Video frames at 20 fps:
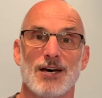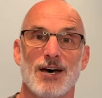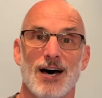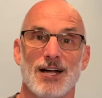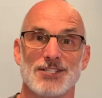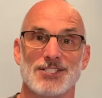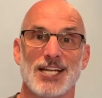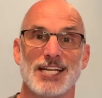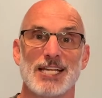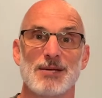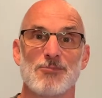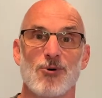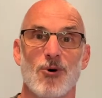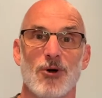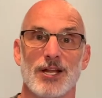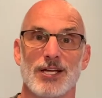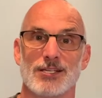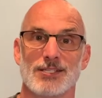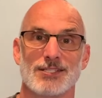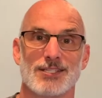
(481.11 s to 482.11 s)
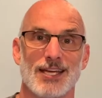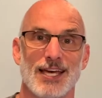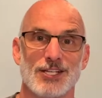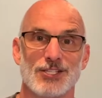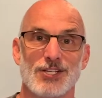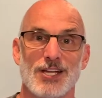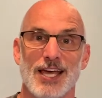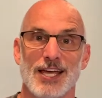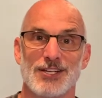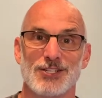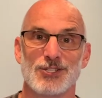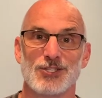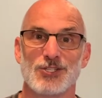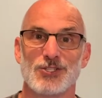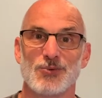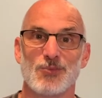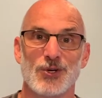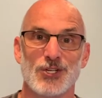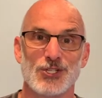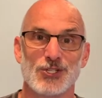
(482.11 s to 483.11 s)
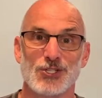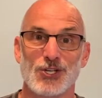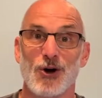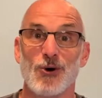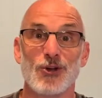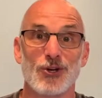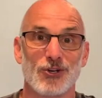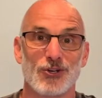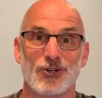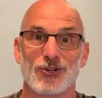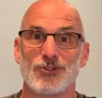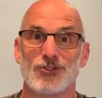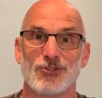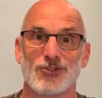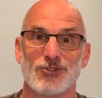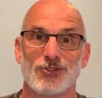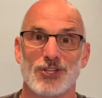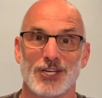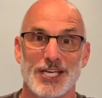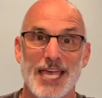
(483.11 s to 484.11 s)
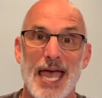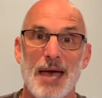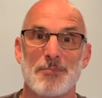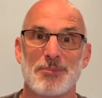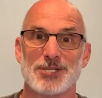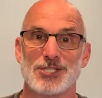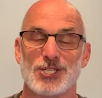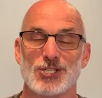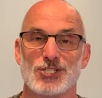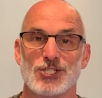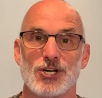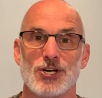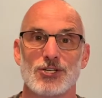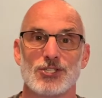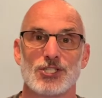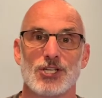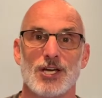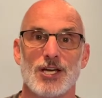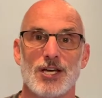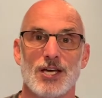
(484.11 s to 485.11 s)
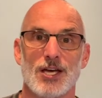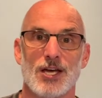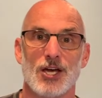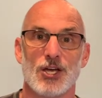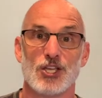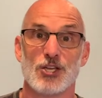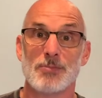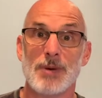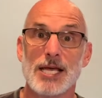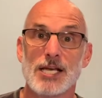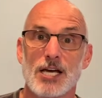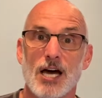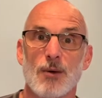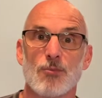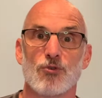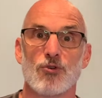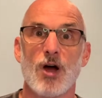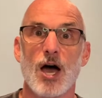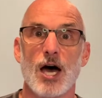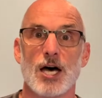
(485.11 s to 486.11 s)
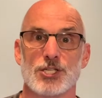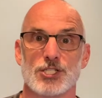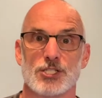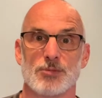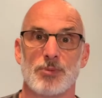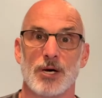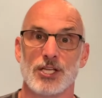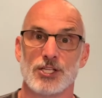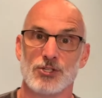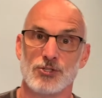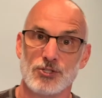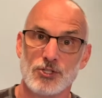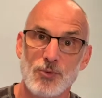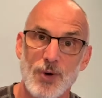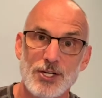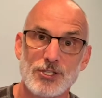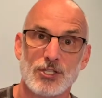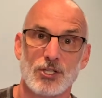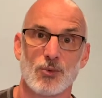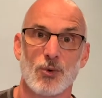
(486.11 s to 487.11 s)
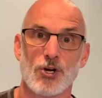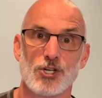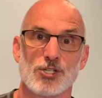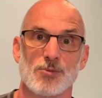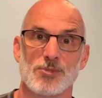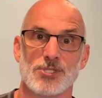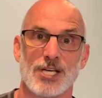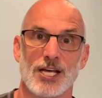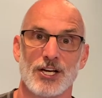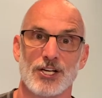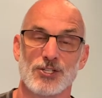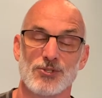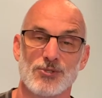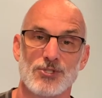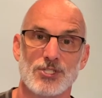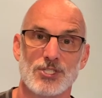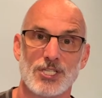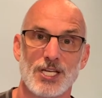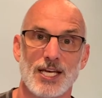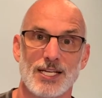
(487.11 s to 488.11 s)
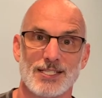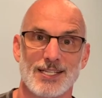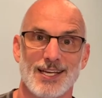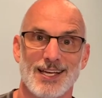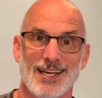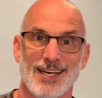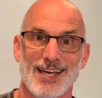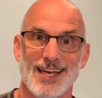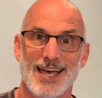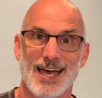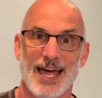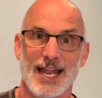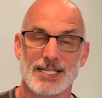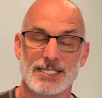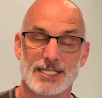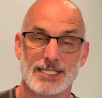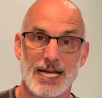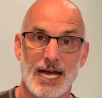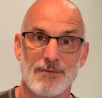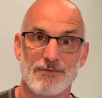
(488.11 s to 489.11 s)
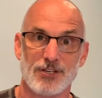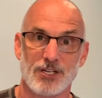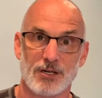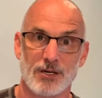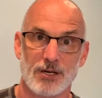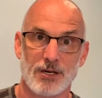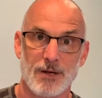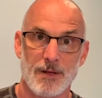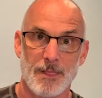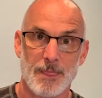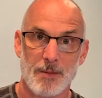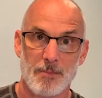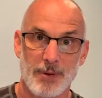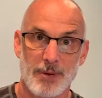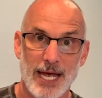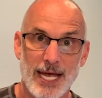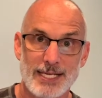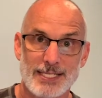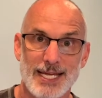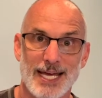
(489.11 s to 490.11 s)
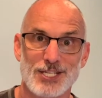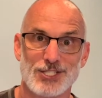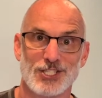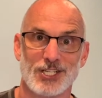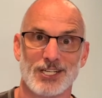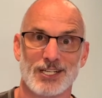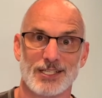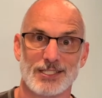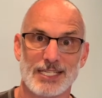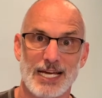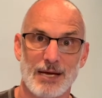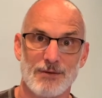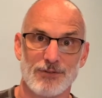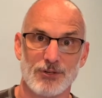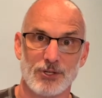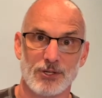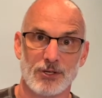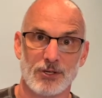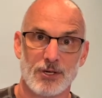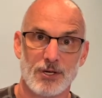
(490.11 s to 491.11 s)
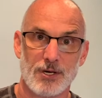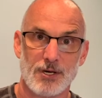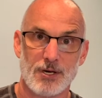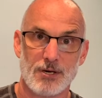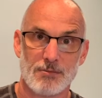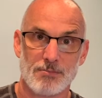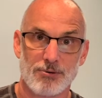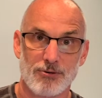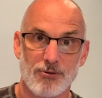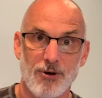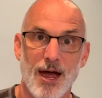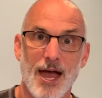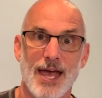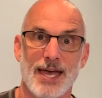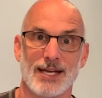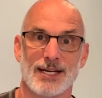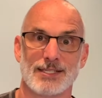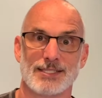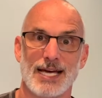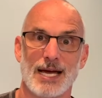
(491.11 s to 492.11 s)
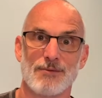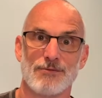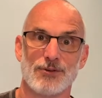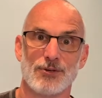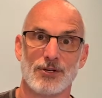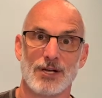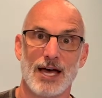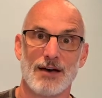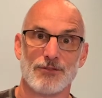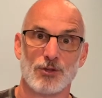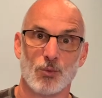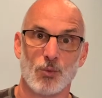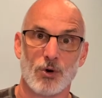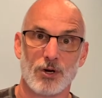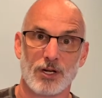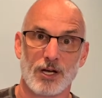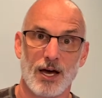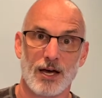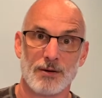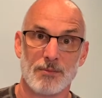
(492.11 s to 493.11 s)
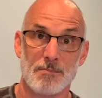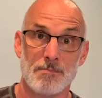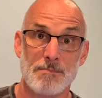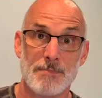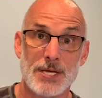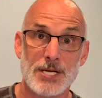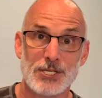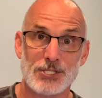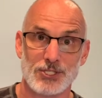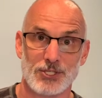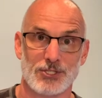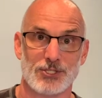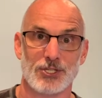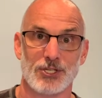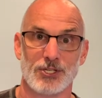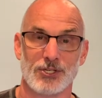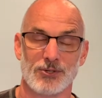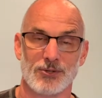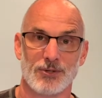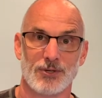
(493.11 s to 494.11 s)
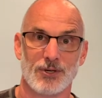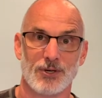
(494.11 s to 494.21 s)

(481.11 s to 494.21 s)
on Sunday mornings at when you go to the campus at church, you may come rushed, but you do enter the worship center and you sit, and it's a time for you to pay attention, a time for you to pray, and a time for you to have the word of God ministered to you.